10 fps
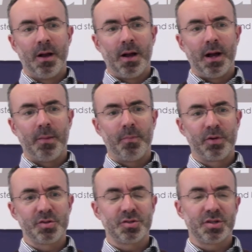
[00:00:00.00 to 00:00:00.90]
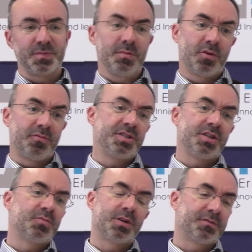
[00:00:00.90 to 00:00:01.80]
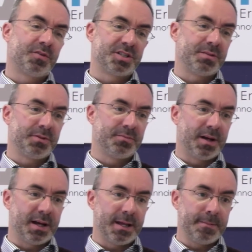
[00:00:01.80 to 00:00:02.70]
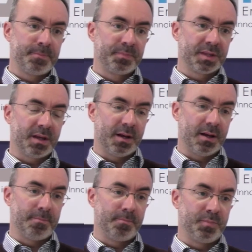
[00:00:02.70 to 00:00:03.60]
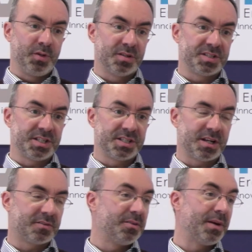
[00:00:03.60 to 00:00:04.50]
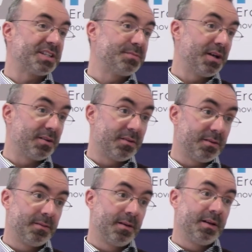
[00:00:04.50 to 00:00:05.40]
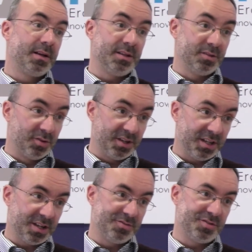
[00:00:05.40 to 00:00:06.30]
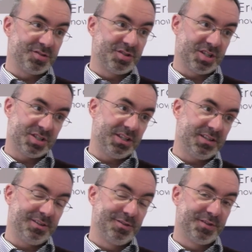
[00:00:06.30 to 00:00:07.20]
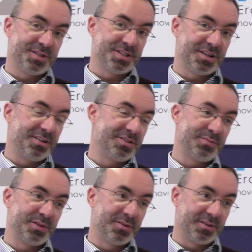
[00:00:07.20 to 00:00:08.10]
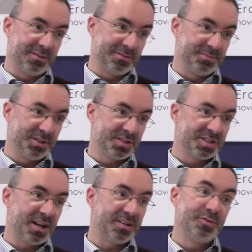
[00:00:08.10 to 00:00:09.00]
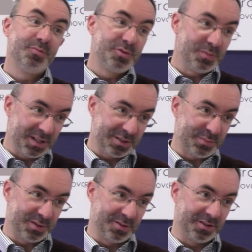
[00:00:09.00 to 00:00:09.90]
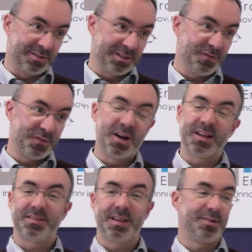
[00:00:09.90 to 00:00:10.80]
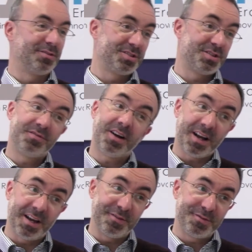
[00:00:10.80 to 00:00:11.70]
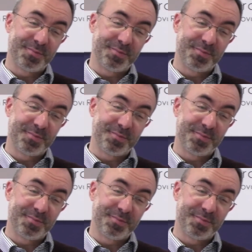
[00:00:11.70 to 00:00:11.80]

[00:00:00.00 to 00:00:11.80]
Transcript: But also there's been more recent work, for example, by Bjornsten Sacker and Mats Banner in the Nordic countries suggesting universities are entrepreneurial because they are doomed to be entrepreneurial. If not, they don't survive.